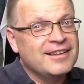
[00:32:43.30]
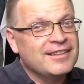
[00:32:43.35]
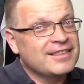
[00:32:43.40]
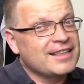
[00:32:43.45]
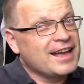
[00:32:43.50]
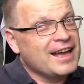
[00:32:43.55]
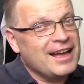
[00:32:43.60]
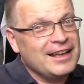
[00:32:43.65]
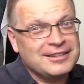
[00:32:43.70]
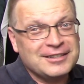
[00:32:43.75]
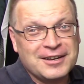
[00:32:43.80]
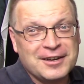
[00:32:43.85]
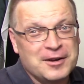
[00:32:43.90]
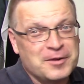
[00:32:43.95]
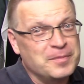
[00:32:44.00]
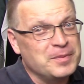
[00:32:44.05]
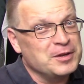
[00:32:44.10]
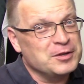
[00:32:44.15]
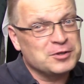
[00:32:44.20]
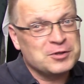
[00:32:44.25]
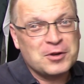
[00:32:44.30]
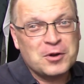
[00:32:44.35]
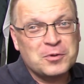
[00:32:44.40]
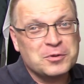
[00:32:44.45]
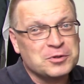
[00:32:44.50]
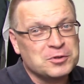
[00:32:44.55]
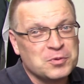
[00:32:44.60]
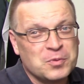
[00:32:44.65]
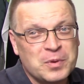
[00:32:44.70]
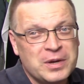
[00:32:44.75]
that's going to be so
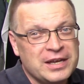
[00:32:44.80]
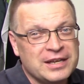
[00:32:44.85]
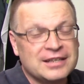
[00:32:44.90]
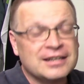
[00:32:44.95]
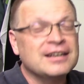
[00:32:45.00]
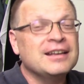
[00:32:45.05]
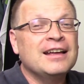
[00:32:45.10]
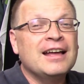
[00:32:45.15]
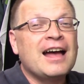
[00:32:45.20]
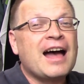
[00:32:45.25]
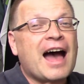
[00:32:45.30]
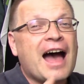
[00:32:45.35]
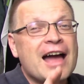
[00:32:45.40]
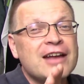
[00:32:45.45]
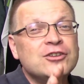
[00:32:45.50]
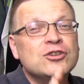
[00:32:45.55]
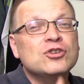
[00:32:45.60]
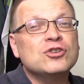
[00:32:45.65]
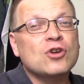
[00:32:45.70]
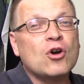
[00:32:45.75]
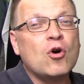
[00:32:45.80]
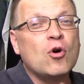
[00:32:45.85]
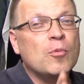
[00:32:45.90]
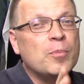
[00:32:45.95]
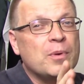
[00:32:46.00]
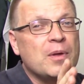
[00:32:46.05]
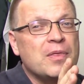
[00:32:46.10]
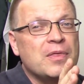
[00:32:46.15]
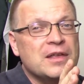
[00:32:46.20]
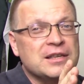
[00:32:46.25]
sweet. I just
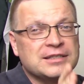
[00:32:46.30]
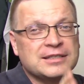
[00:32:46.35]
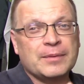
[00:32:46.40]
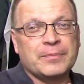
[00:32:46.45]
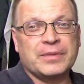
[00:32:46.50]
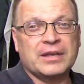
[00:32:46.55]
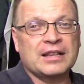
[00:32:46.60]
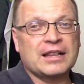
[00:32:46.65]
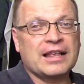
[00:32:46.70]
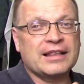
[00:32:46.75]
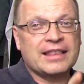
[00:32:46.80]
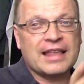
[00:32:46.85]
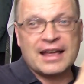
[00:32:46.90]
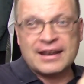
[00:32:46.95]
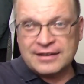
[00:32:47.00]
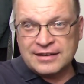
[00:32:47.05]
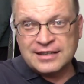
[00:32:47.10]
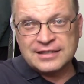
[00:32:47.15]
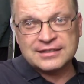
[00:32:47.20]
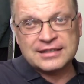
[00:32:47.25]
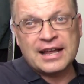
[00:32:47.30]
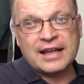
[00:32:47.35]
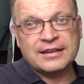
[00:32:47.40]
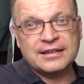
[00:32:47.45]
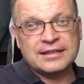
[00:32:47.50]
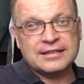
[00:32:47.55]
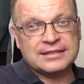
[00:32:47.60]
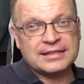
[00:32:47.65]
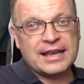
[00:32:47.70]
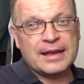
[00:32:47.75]
hope that something like that does not
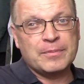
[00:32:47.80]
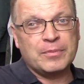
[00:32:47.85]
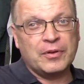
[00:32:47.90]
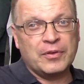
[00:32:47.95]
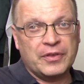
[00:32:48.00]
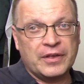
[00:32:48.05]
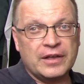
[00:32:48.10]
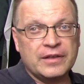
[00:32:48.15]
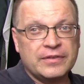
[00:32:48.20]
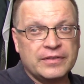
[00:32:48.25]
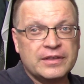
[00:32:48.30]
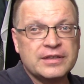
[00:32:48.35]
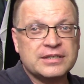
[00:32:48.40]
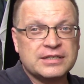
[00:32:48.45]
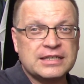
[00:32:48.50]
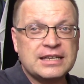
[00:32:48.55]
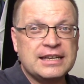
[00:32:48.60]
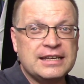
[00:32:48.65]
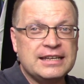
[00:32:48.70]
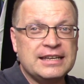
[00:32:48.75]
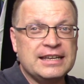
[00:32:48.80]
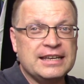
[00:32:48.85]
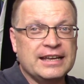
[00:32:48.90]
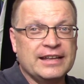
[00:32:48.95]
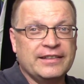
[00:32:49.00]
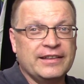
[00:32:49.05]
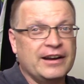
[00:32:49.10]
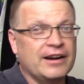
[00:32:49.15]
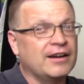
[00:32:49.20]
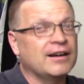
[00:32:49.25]
disable the CD
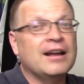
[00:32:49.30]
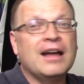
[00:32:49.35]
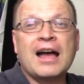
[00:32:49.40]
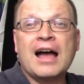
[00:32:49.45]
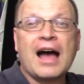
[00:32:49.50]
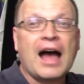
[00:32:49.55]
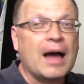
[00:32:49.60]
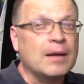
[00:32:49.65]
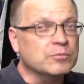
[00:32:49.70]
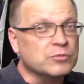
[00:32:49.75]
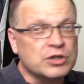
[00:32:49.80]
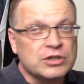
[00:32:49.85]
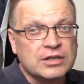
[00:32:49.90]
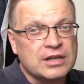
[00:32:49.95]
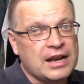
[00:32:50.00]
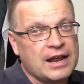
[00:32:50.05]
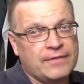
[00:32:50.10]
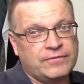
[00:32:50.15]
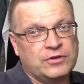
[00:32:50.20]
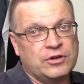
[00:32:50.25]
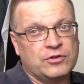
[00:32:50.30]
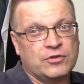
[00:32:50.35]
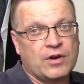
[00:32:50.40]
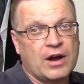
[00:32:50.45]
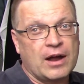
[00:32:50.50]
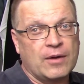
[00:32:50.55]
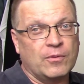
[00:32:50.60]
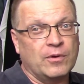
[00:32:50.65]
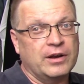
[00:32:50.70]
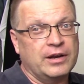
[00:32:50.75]
in there. I'm just going to have to
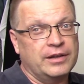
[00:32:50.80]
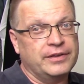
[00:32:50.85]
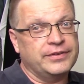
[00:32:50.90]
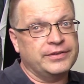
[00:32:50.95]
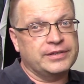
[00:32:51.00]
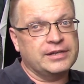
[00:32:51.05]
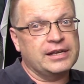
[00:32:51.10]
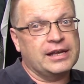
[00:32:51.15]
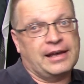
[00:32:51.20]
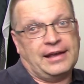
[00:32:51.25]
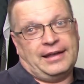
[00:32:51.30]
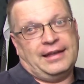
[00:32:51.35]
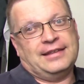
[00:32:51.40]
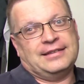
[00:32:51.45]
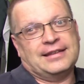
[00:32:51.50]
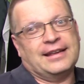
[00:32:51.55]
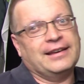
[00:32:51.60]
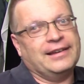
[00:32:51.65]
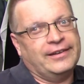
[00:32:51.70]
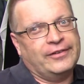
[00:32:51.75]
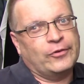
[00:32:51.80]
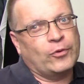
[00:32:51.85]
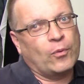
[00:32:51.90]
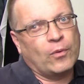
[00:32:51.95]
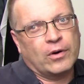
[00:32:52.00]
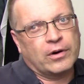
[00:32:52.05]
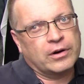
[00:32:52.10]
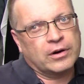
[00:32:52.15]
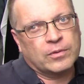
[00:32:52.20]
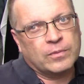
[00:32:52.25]
try one and see. I guess I need to
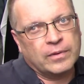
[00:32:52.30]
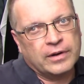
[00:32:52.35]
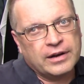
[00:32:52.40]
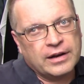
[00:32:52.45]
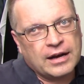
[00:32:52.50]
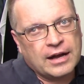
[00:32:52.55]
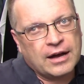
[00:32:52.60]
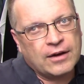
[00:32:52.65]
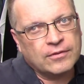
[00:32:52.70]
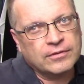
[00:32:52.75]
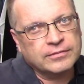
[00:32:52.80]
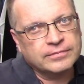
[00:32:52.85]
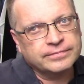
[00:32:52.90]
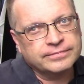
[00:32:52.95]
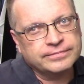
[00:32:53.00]
order one now.